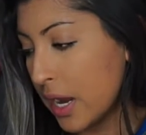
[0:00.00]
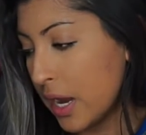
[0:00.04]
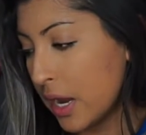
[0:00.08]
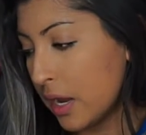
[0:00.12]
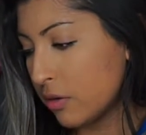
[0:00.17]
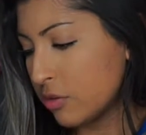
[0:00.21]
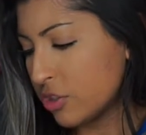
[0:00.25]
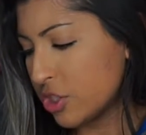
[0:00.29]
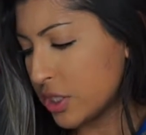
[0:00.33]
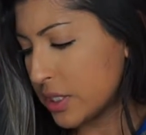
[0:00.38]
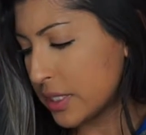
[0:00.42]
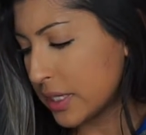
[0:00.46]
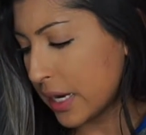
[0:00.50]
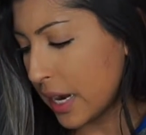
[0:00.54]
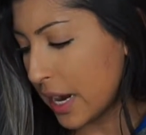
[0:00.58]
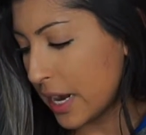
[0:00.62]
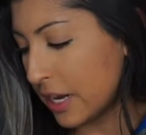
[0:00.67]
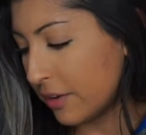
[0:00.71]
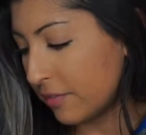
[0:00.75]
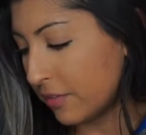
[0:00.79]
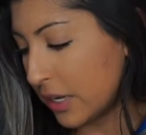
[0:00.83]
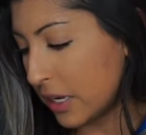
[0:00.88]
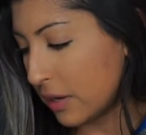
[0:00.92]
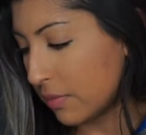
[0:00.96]
It was just to kind
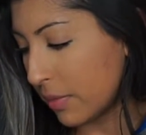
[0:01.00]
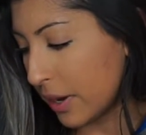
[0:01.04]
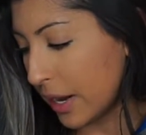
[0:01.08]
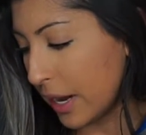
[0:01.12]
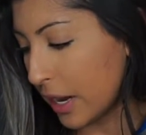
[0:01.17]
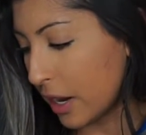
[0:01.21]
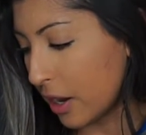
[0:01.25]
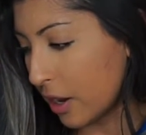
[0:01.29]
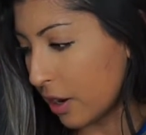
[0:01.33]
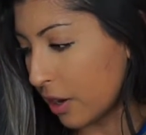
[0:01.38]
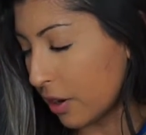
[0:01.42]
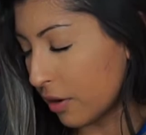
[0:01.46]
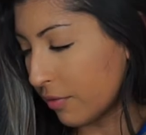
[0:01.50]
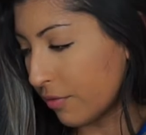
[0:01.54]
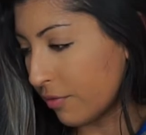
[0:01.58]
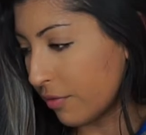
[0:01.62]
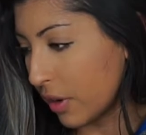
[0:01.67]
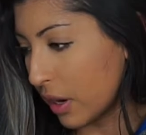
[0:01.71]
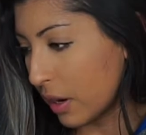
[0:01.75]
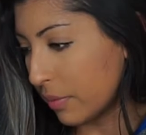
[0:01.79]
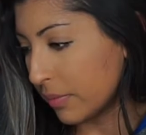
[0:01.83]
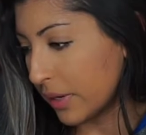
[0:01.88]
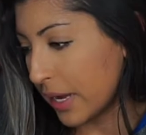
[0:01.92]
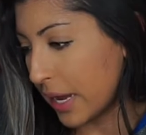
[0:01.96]
of keep my hair
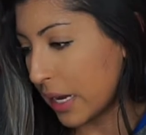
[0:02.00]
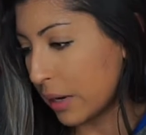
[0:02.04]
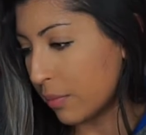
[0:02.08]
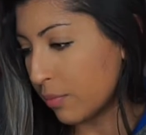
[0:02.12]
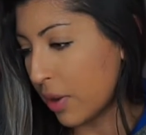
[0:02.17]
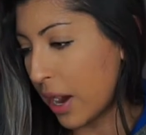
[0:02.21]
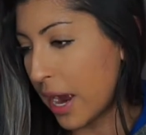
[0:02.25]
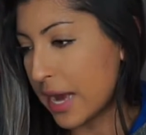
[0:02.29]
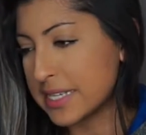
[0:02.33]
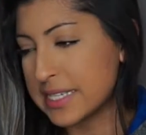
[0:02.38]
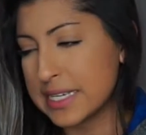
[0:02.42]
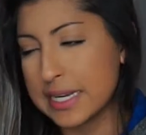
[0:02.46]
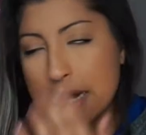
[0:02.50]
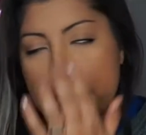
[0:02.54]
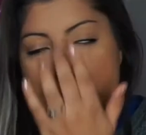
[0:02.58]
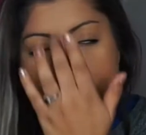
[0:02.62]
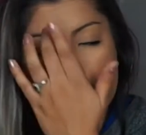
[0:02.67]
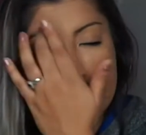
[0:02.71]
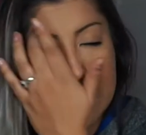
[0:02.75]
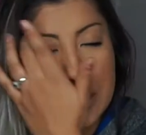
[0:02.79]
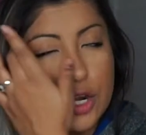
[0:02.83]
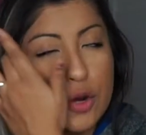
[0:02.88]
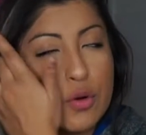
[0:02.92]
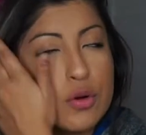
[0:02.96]
from getting brassy, and I
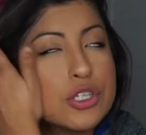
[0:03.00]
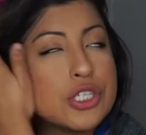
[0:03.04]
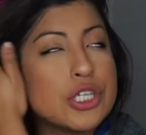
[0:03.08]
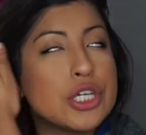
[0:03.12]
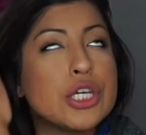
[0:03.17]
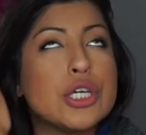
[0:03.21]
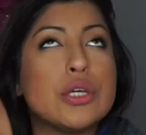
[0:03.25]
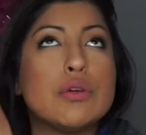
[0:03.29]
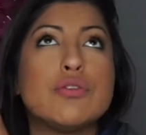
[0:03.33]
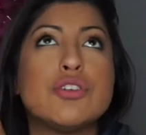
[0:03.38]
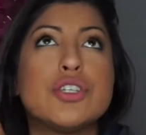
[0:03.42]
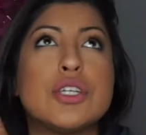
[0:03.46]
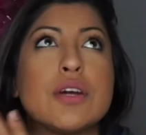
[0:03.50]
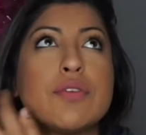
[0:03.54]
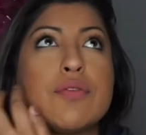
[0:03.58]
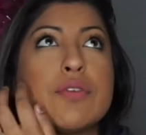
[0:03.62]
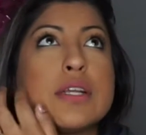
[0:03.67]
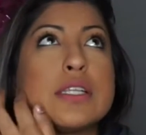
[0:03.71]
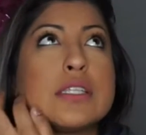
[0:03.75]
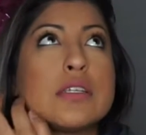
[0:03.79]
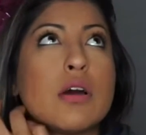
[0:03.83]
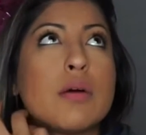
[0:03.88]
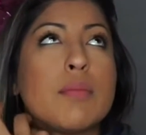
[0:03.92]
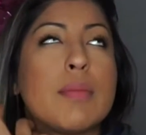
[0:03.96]
didn't notice a huge
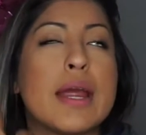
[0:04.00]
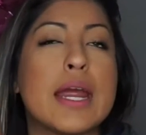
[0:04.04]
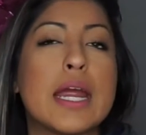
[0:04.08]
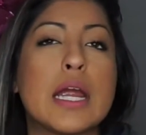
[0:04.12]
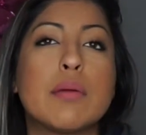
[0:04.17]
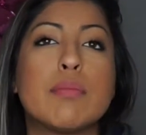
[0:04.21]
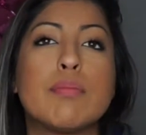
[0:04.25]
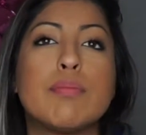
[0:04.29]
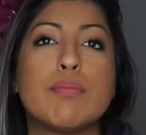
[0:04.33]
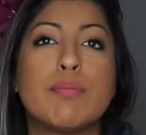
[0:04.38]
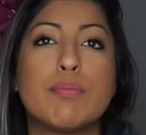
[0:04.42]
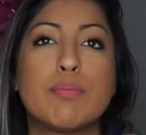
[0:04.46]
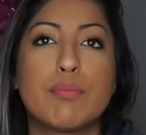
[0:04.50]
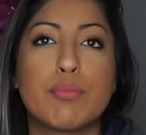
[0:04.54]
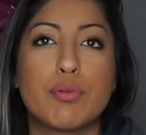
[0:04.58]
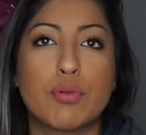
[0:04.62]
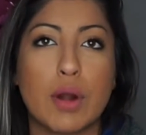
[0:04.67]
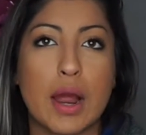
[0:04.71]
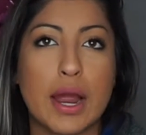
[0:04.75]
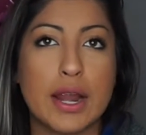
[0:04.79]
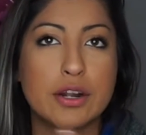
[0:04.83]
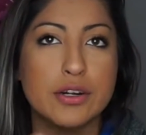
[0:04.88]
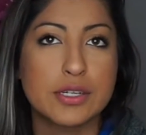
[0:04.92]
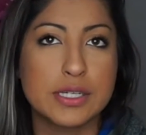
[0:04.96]
difference on my hair
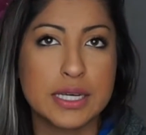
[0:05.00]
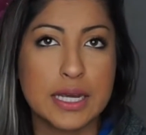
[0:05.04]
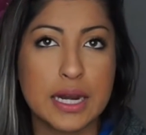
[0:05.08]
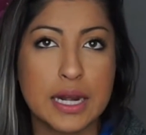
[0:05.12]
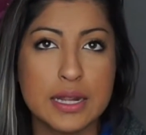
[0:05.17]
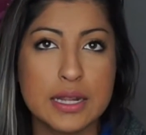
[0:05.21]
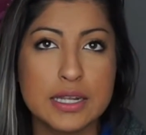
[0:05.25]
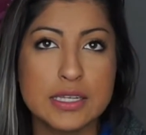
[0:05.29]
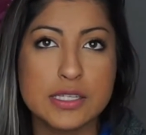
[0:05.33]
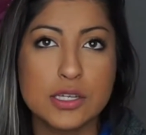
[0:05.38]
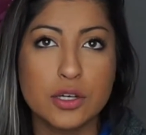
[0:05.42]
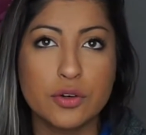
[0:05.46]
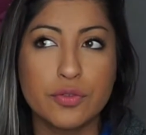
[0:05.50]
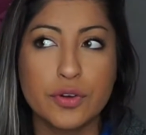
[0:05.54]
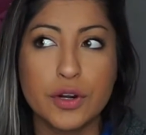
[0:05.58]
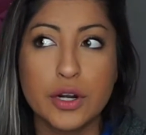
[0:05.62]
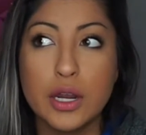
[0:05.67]
prior to getting the silver.